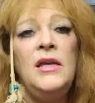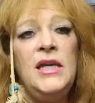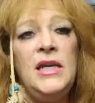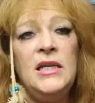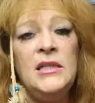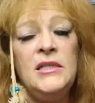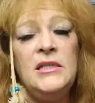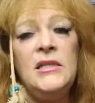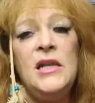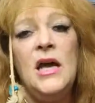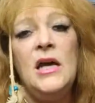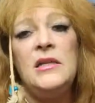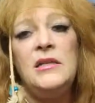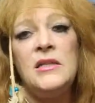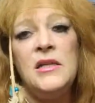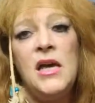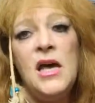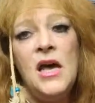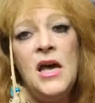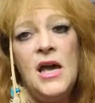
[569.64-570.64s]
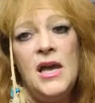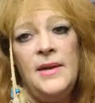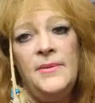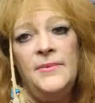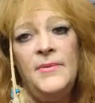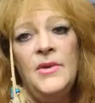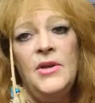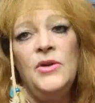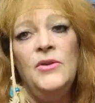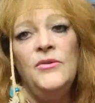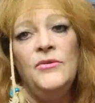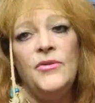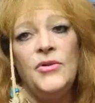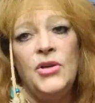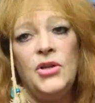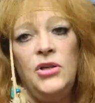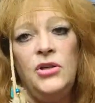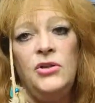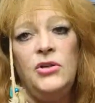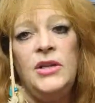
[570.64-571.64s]
it's not time for
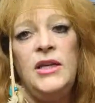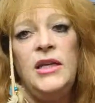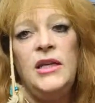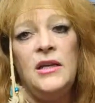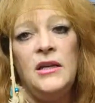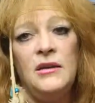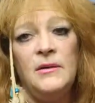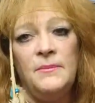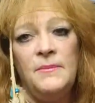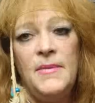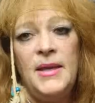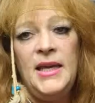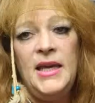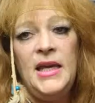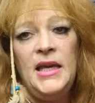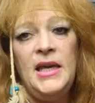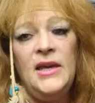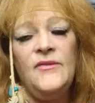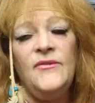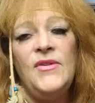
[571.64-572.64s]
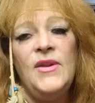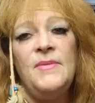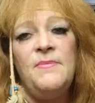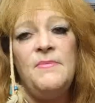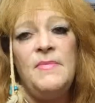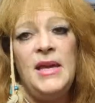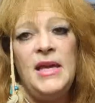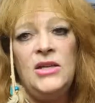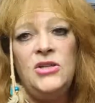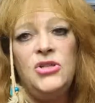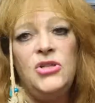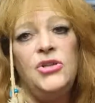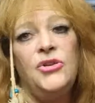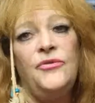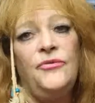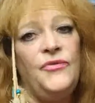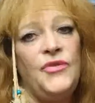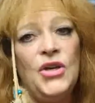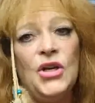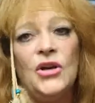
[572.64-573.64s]
you to hear me if it makes you
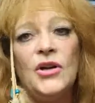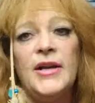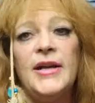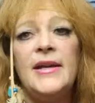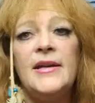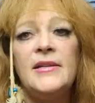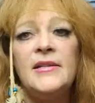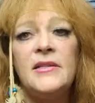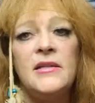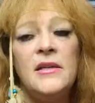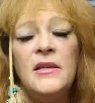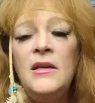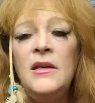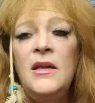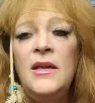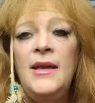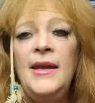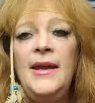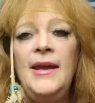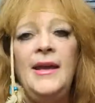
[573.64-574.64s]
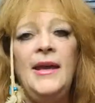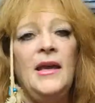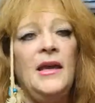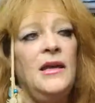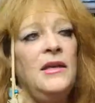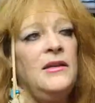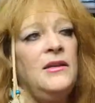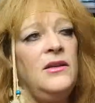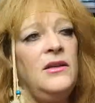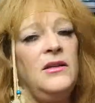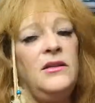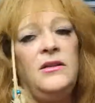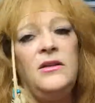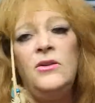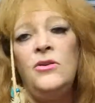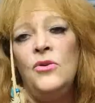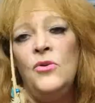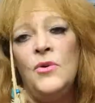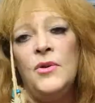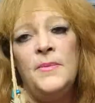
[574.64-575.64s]
furious. And
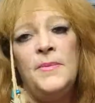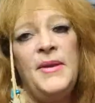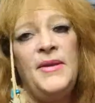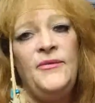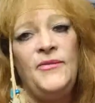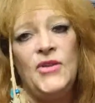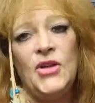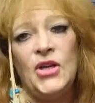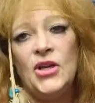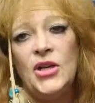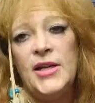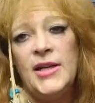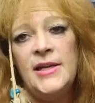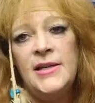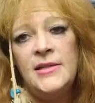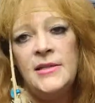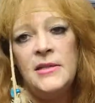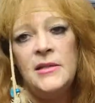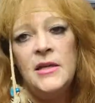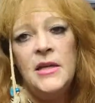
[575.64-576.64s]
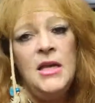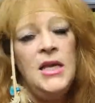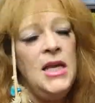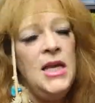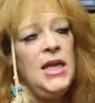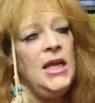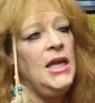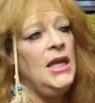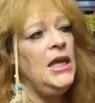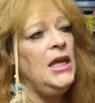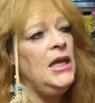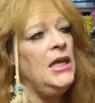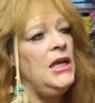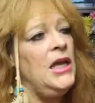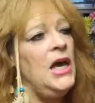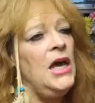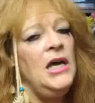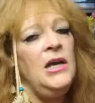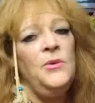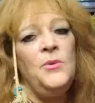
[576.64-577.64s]
you don't want to be furious, and
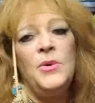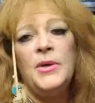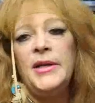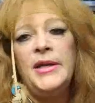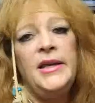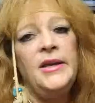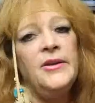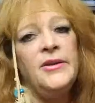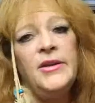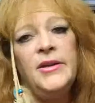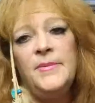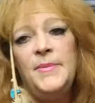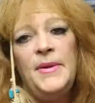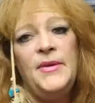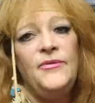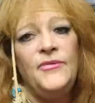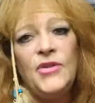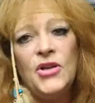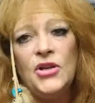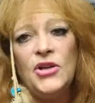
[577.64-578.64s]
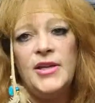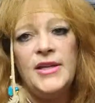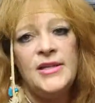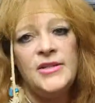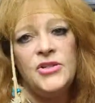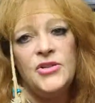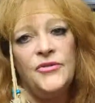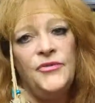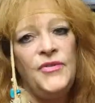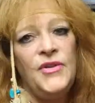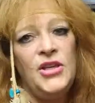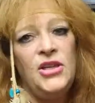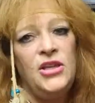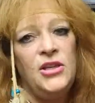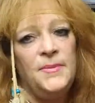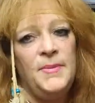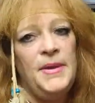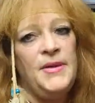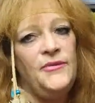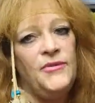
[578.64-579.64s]
I don't want to hear you be furious or feel
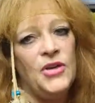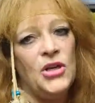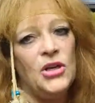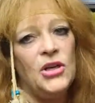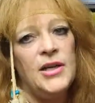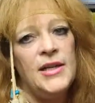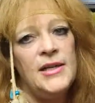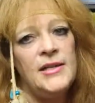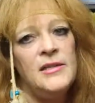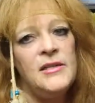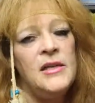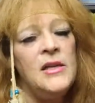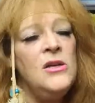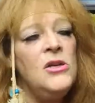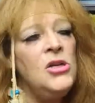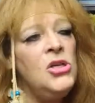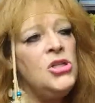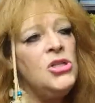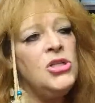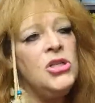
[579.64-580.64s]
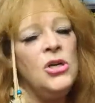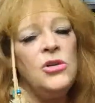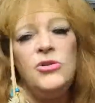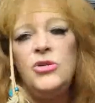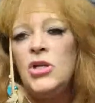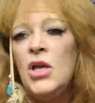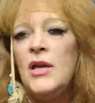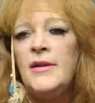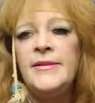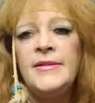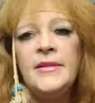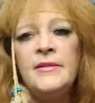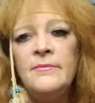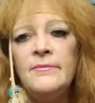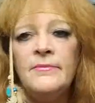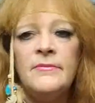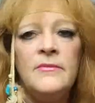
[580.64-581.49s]
you be furious. So just